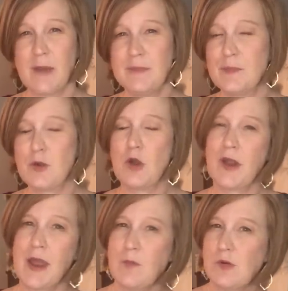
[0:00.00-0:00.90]
up the
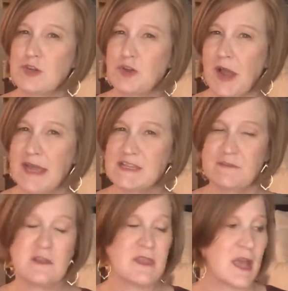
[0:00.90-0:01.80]
program or try
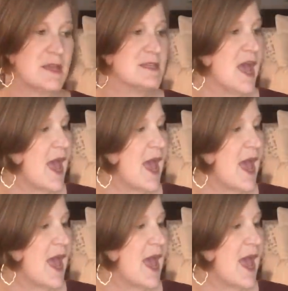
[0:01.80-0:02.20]
different things,